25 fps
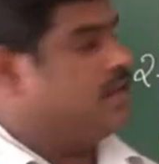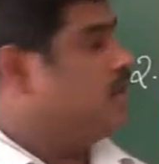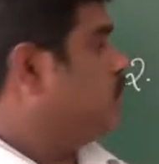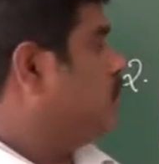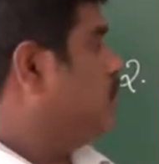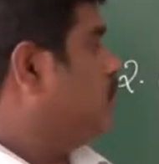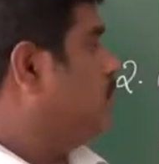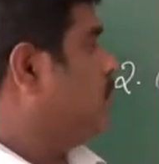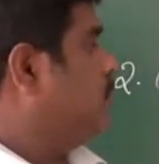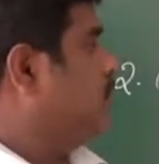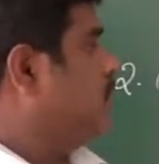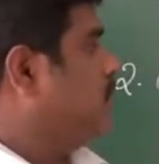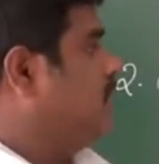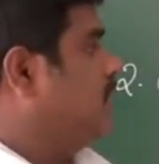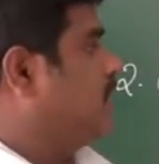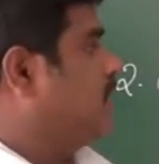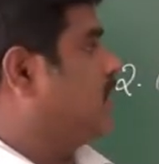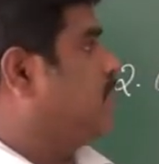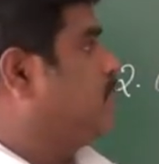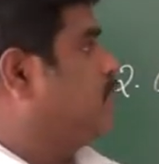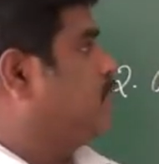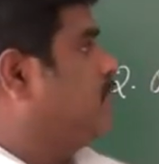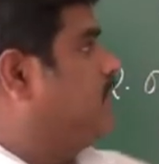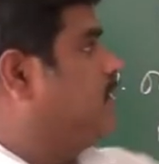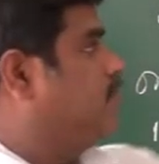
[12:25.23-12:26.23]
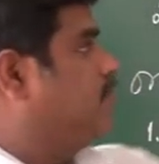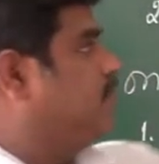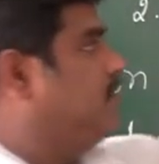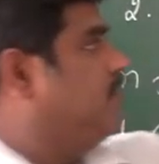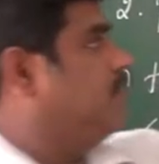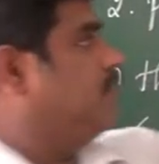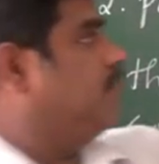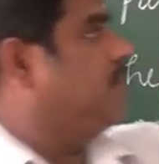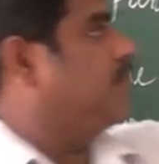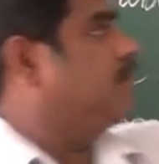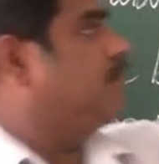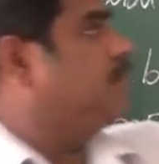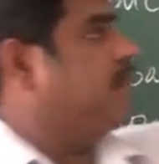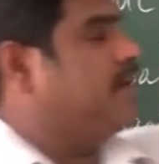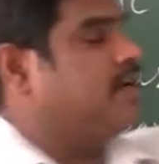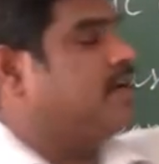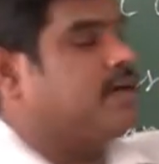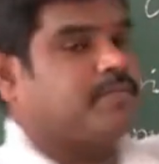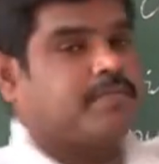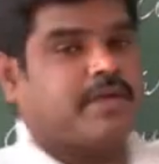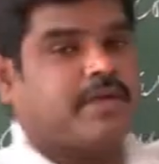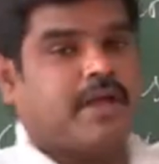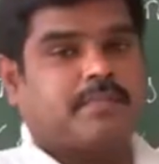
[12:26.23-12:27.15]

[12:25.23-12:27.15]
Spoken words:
So public company, minimum paid up